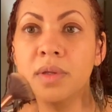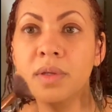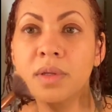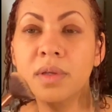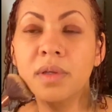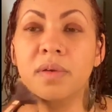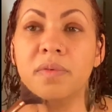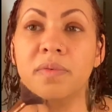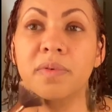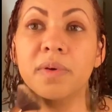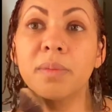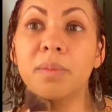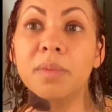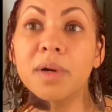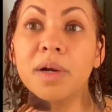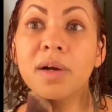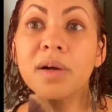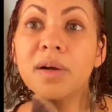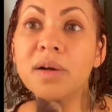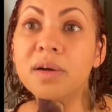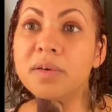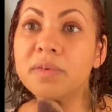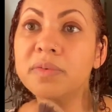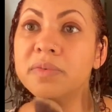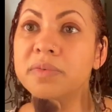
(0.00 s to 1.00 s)
If I'm
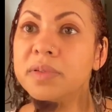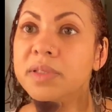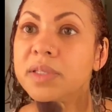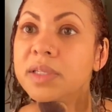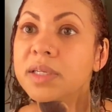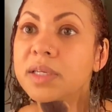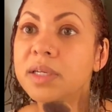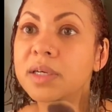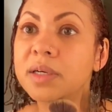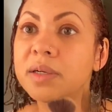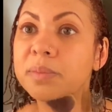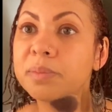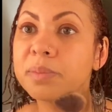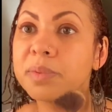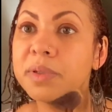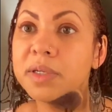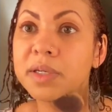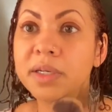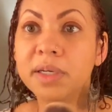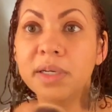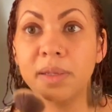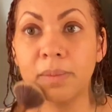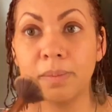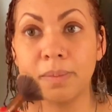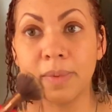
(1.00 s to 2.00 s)
off, then I'll put
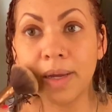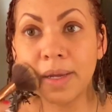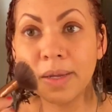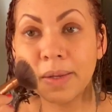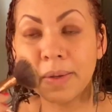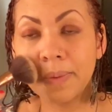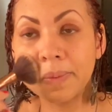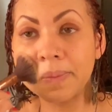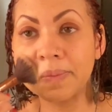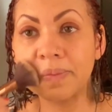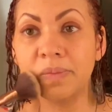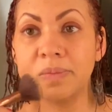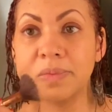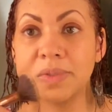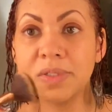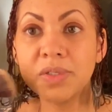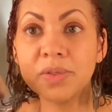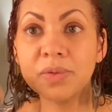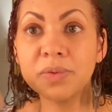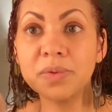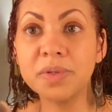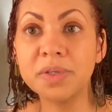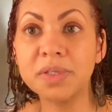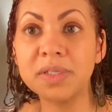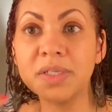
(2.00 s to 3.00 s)
it in my
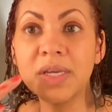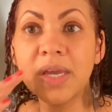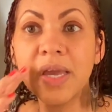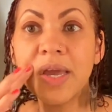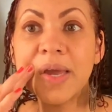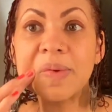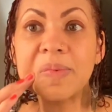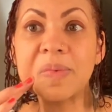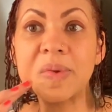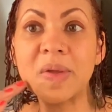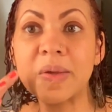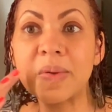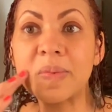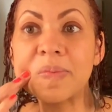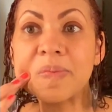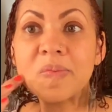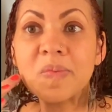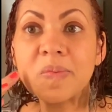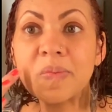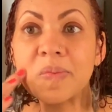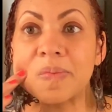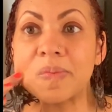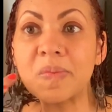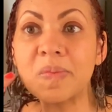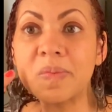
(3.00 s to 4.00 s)
storage cabinet,
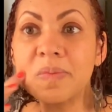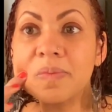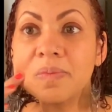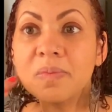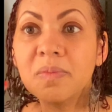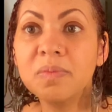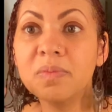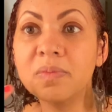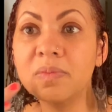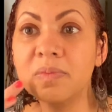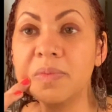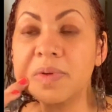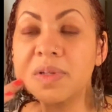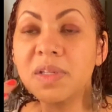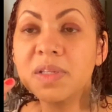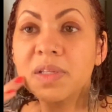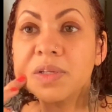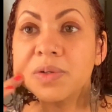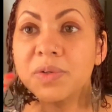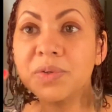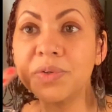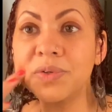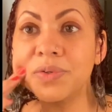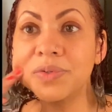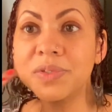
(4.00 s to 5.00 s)
my
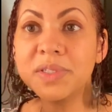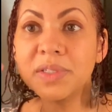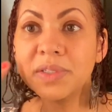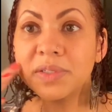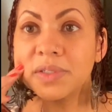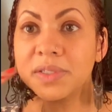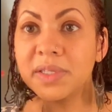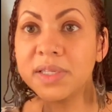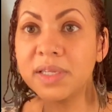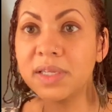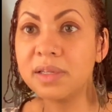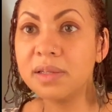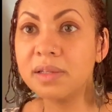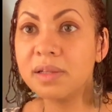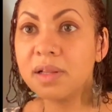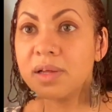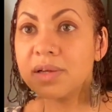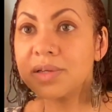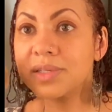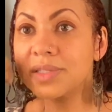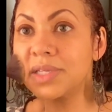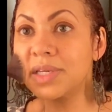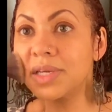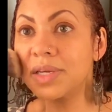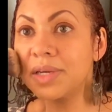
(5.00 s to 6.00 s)
little utility
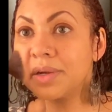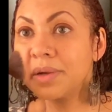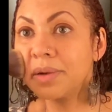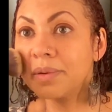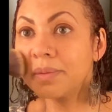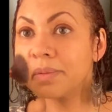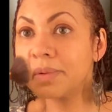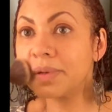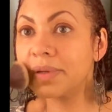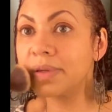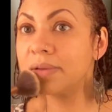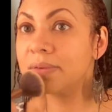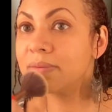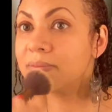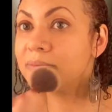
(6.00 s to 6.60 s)
closet here, but